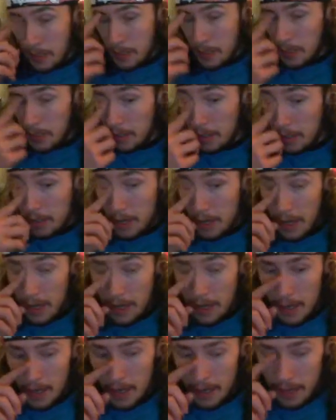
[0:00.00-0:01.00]

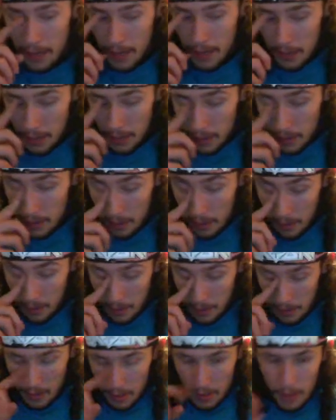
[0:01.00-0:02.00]
Yeah.
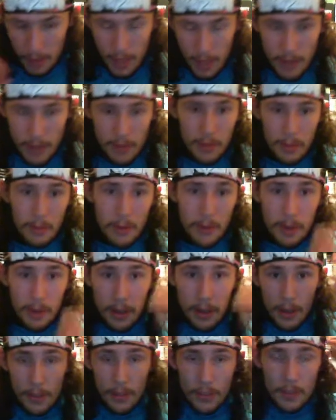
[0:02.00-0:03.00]
Haven't,
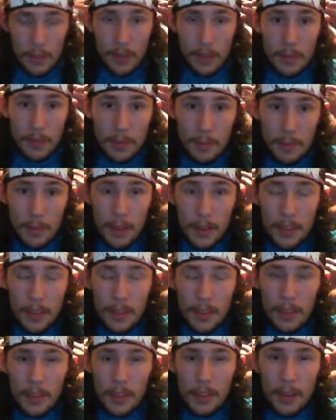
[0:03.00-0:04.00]
other than,
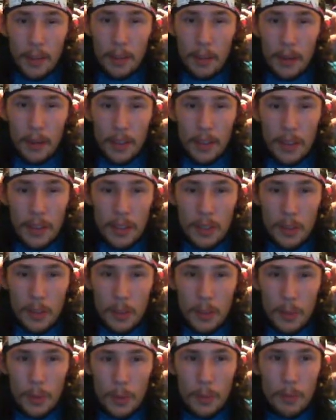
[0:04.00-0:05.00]
I bought like
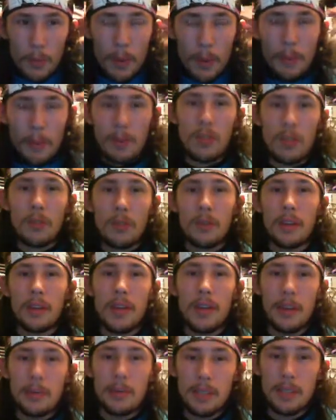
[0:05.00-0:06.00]
2, maybe 3
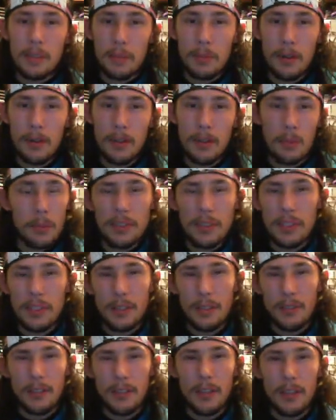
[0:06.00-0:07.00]
games this month. There wasn't
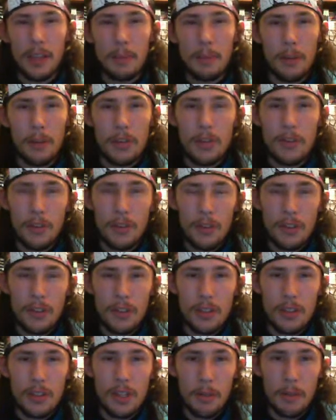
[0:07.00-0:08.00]
really that much for
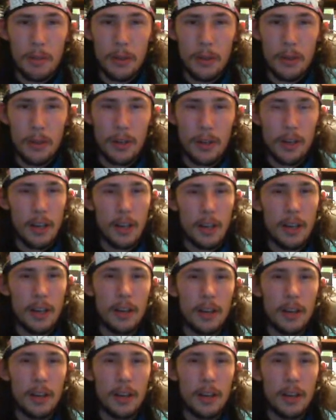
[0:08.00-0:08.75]
December.